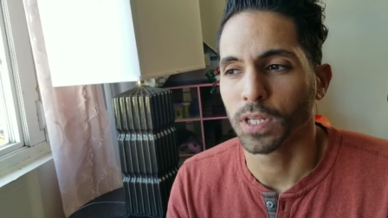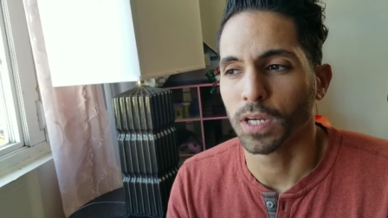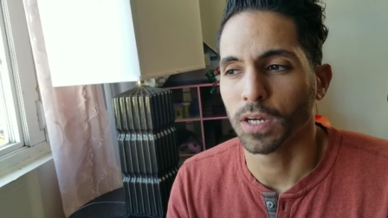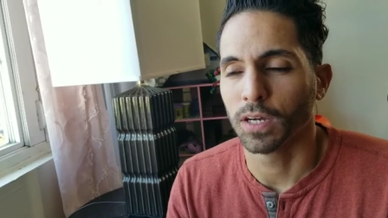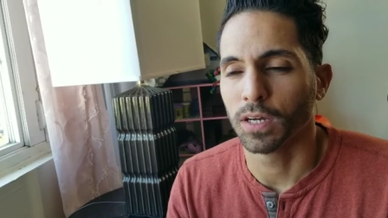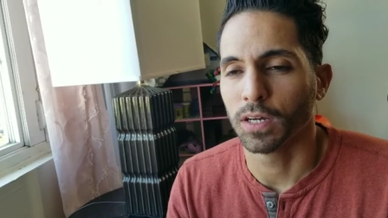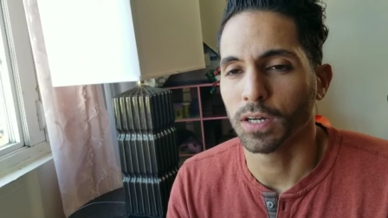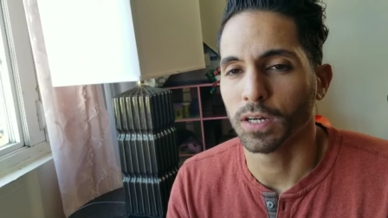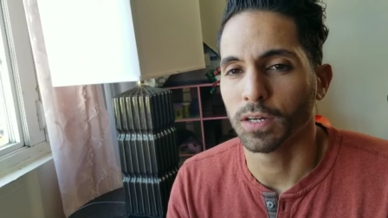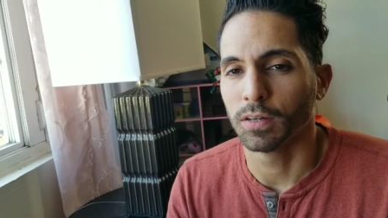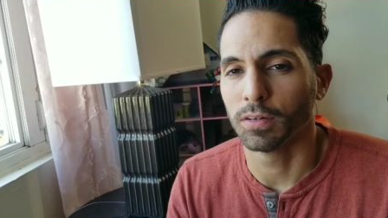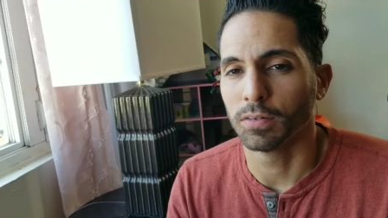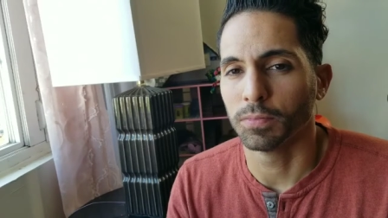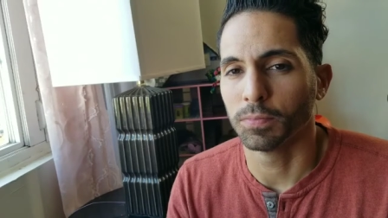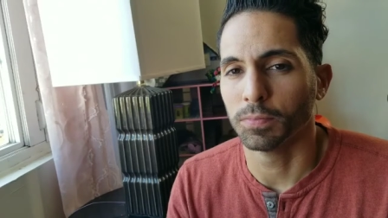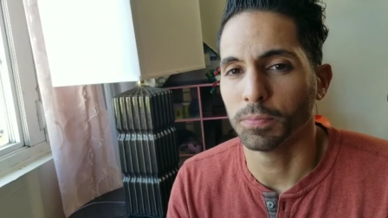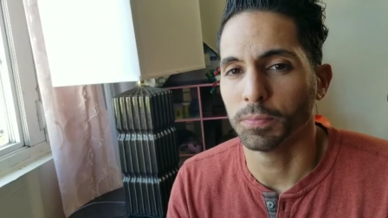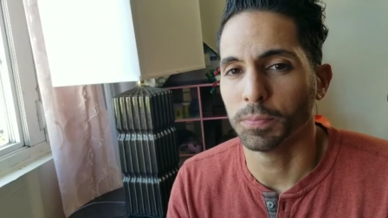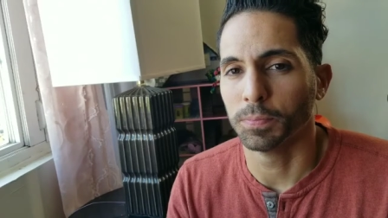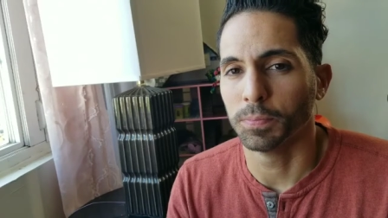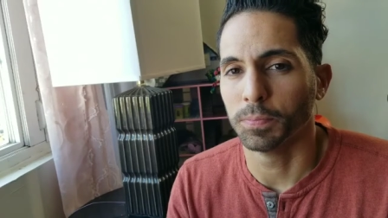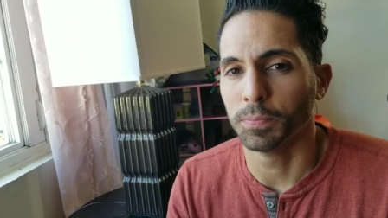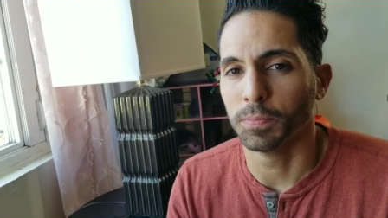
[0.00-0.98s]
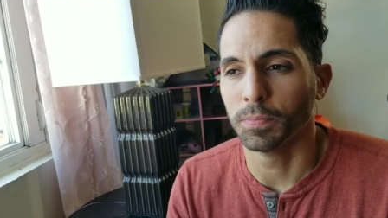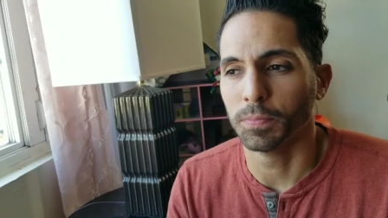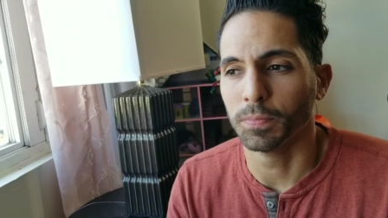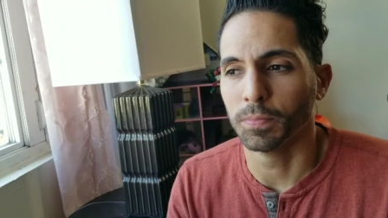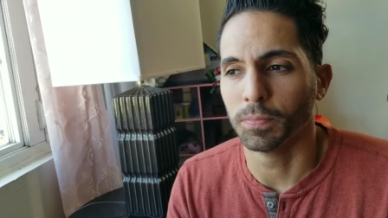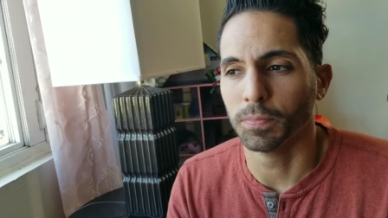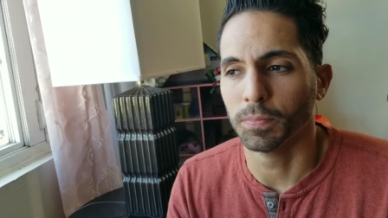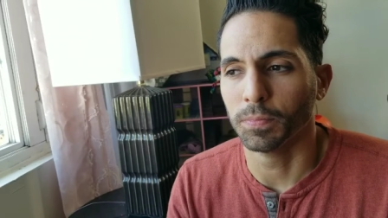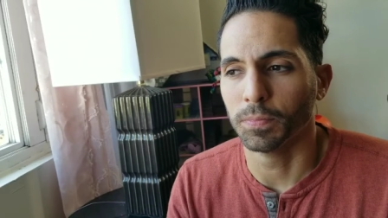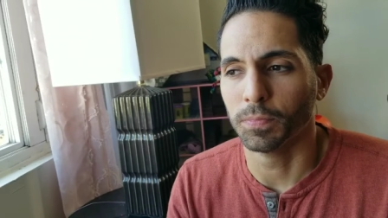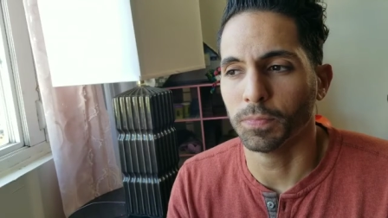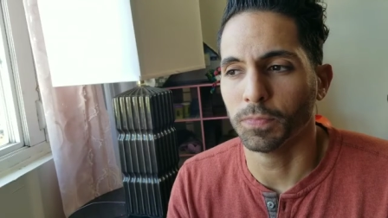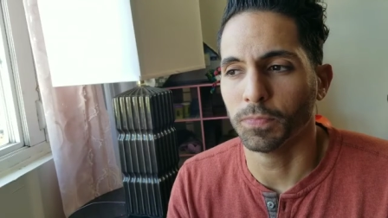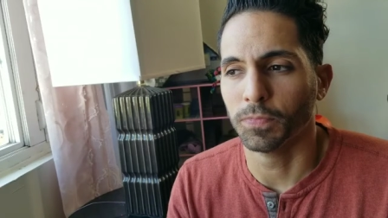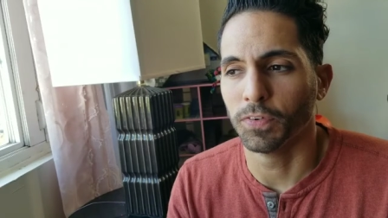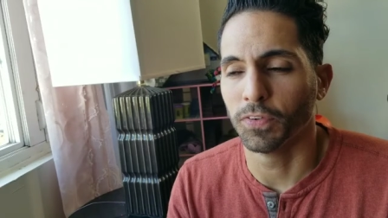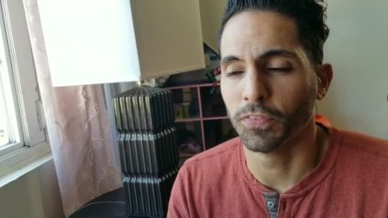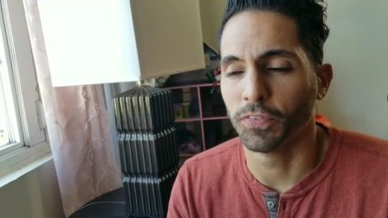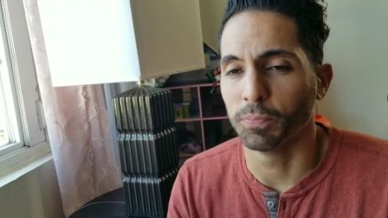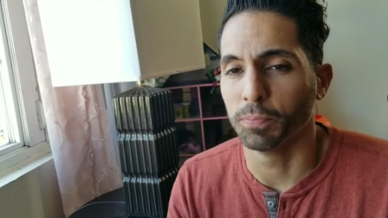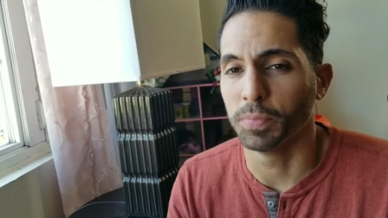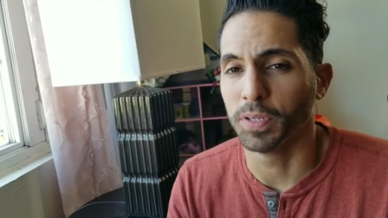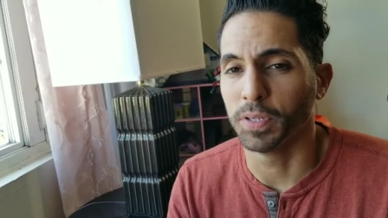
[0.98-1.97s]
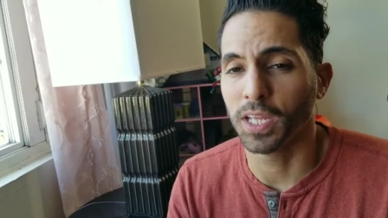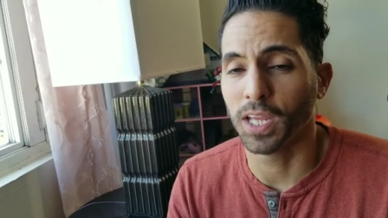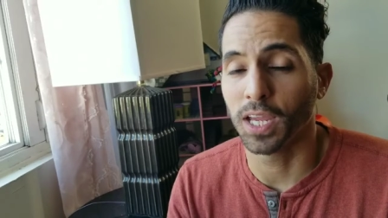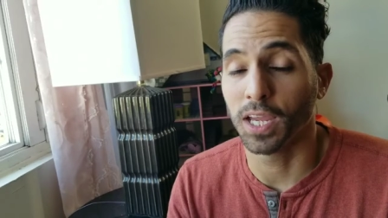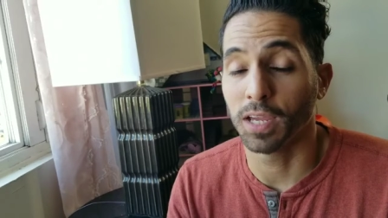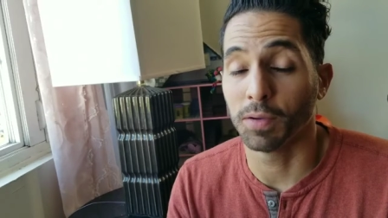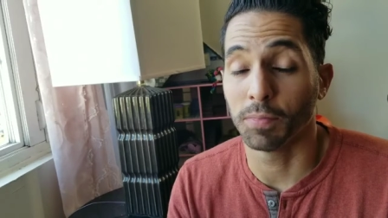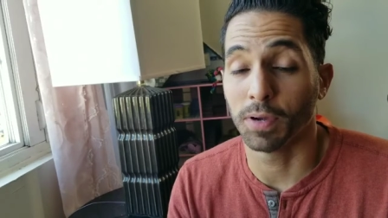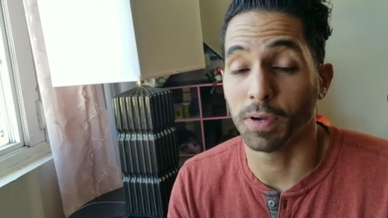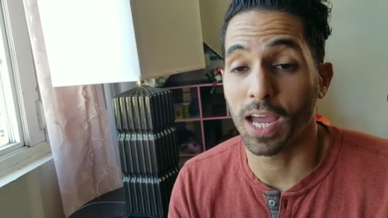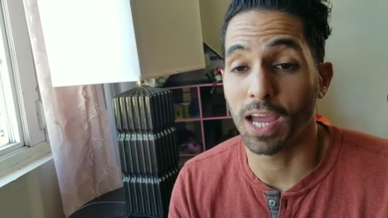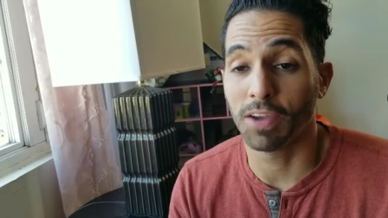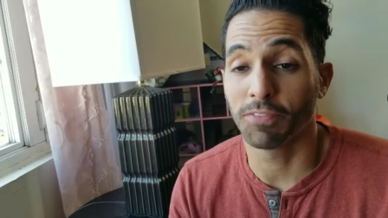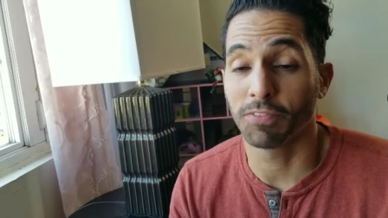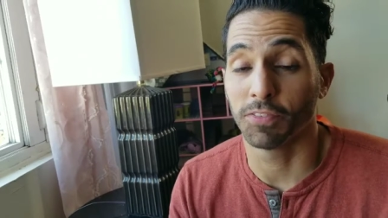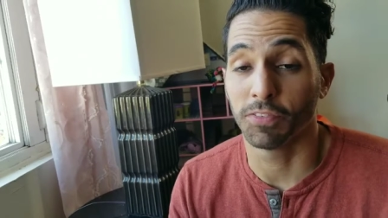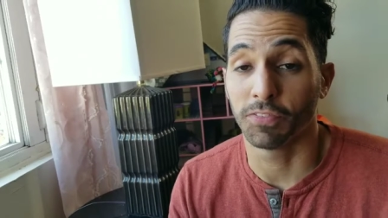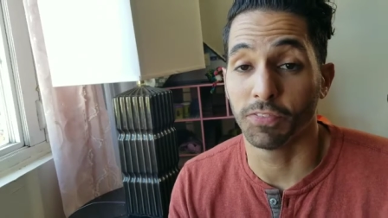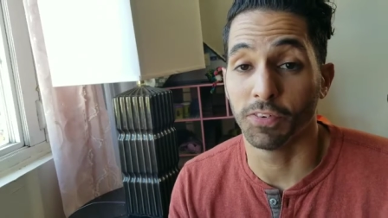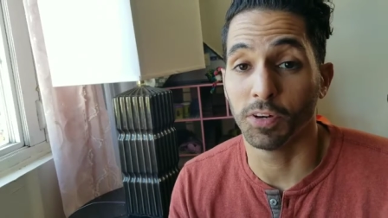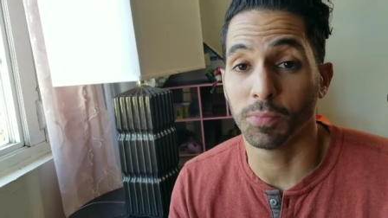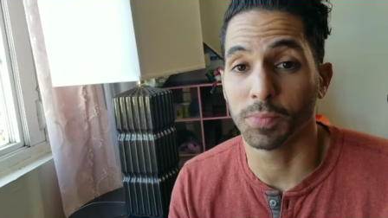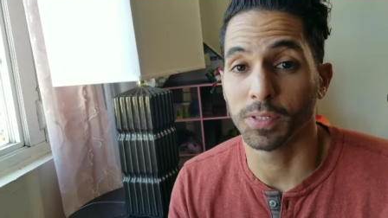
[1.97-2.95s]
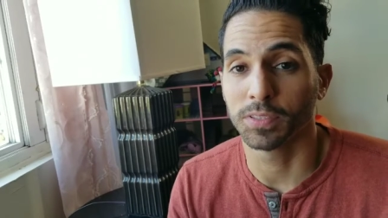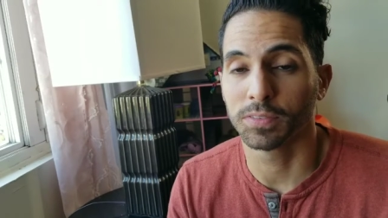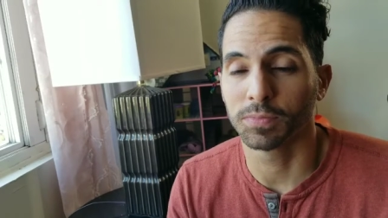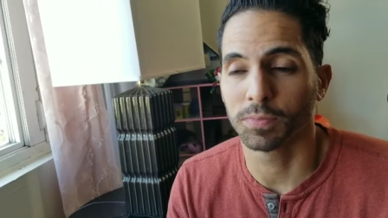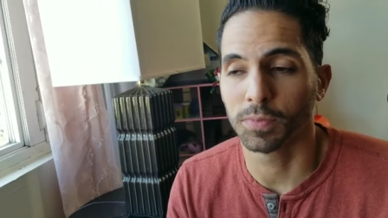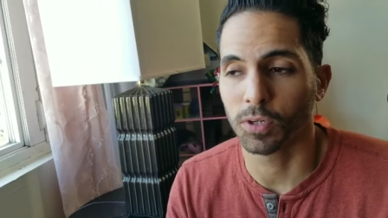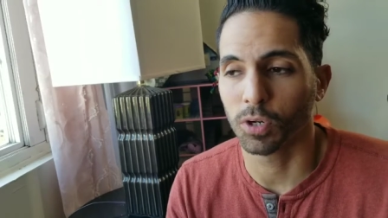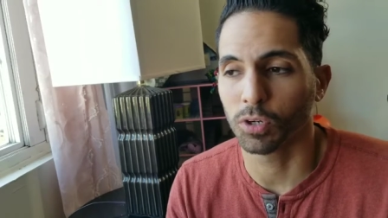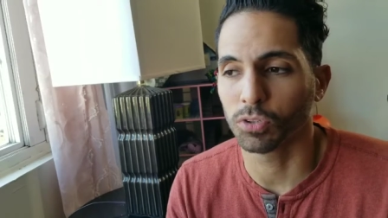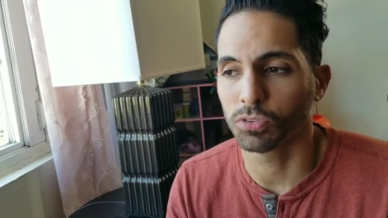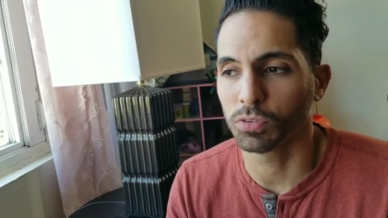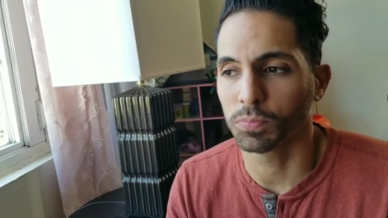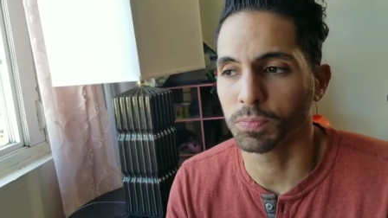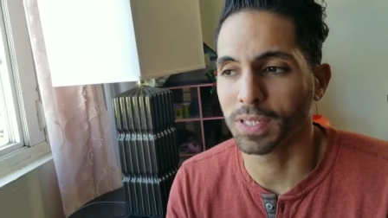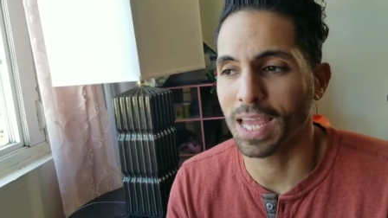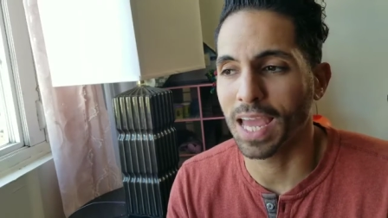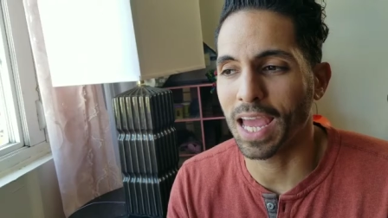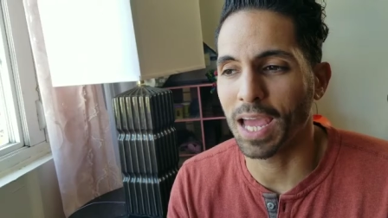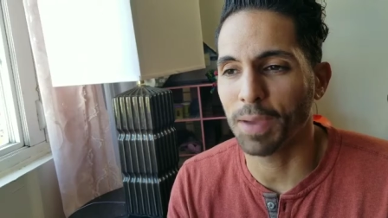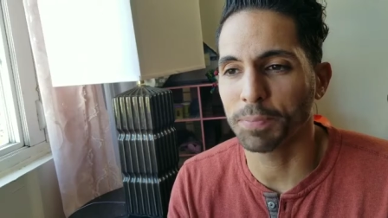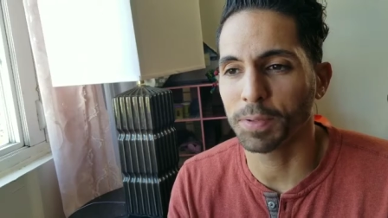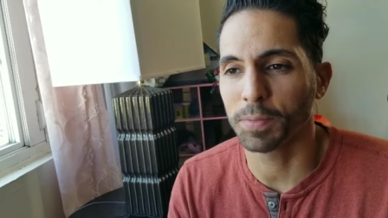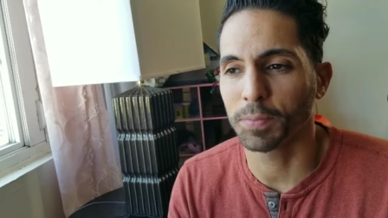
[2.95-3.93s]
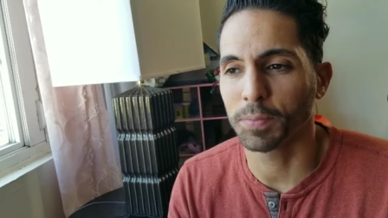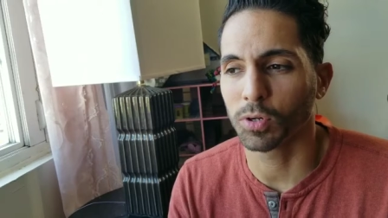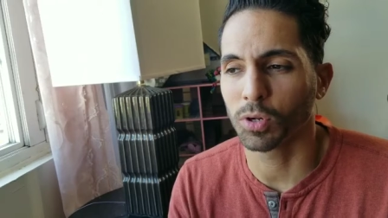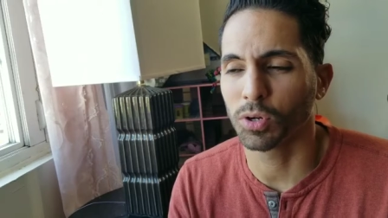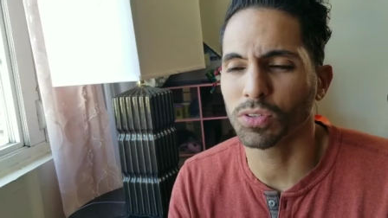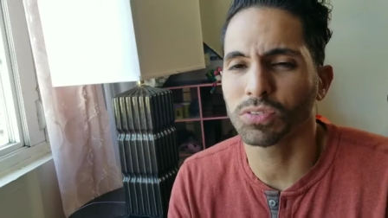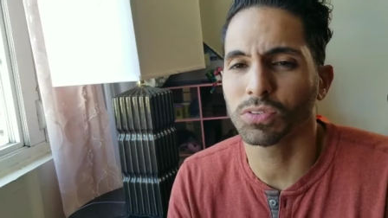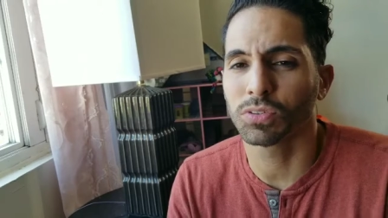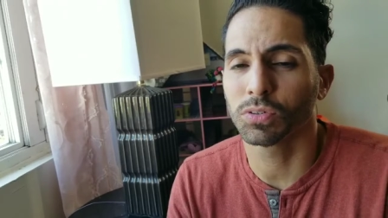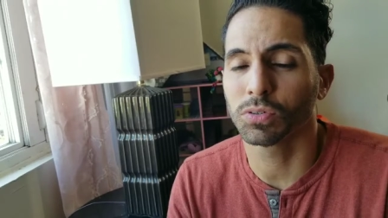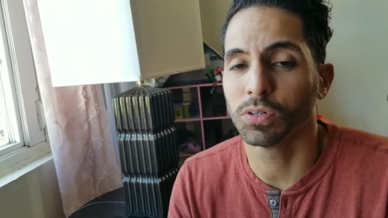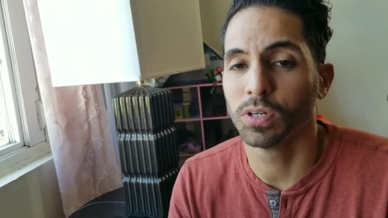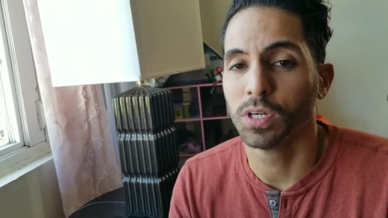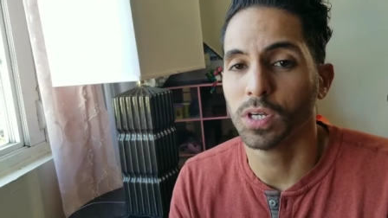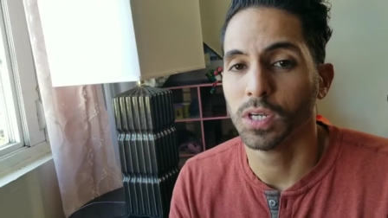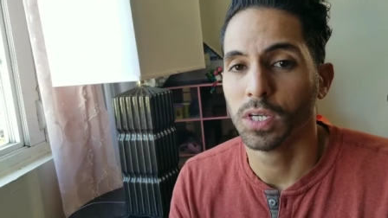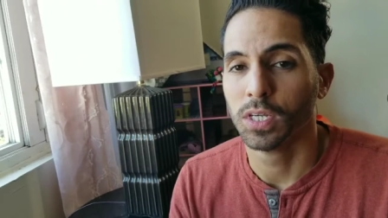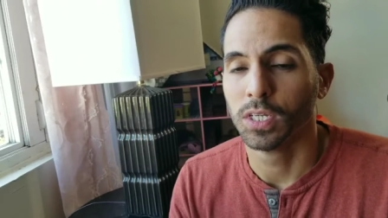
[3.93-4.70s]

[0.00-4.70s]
have fulfillment, but also be happy, but also